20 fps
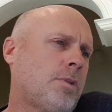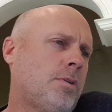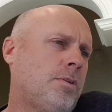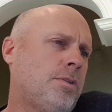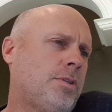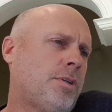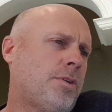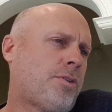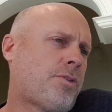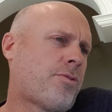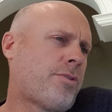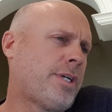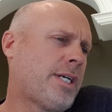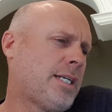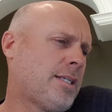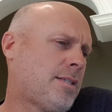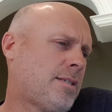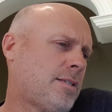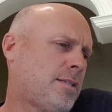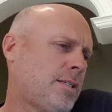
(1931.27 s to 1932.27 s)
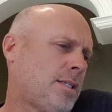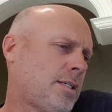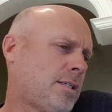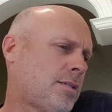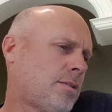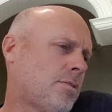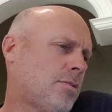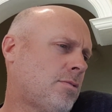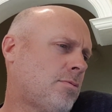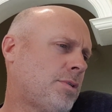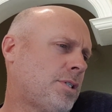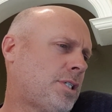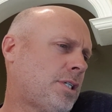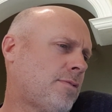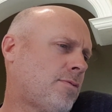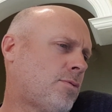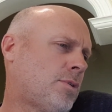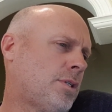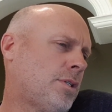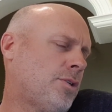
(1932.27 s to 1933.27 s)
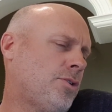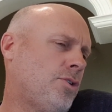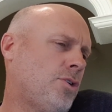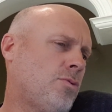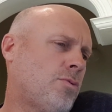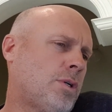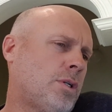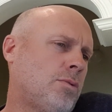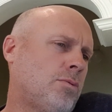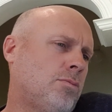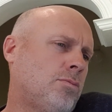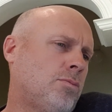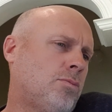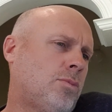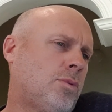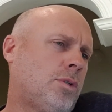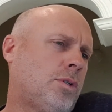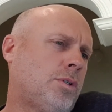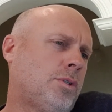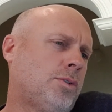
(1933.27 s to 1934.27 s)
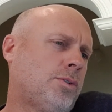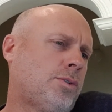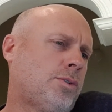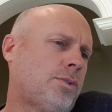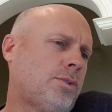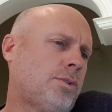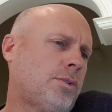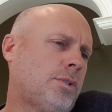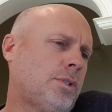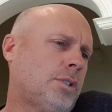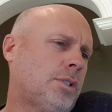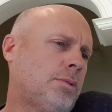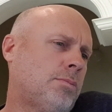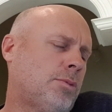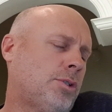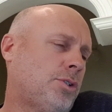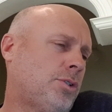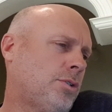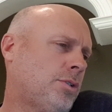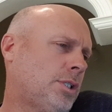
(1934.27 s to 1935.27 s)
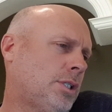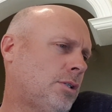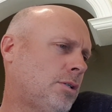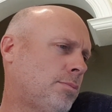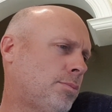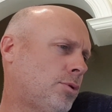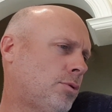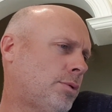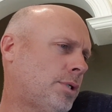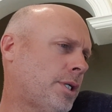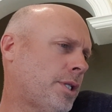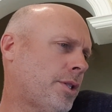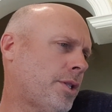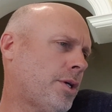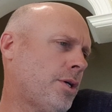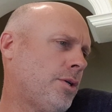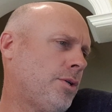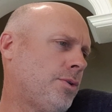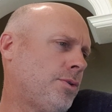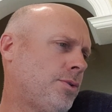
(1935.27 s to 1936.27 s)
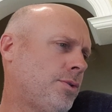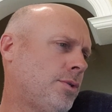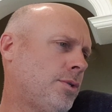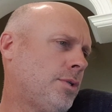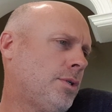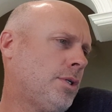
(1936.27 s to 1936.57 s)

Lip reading: Is it 386 or whichever one the new one was? I should know. I bought one of those.